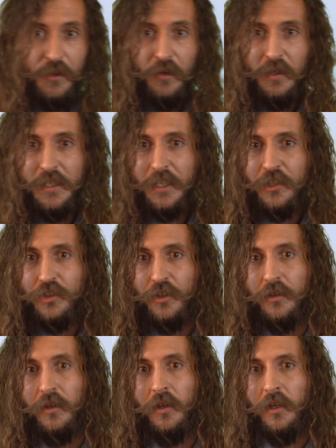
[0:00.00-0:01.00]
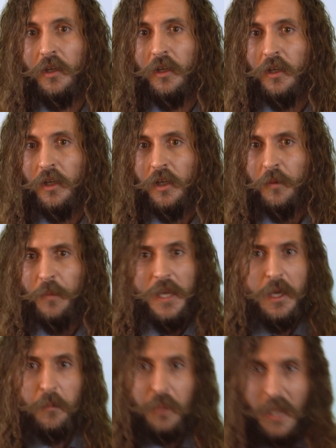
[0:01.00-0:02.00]
their addiction,
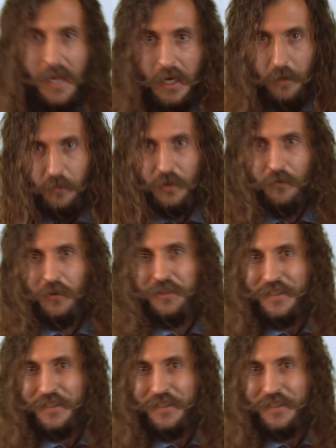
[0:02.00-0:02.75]
being blamed for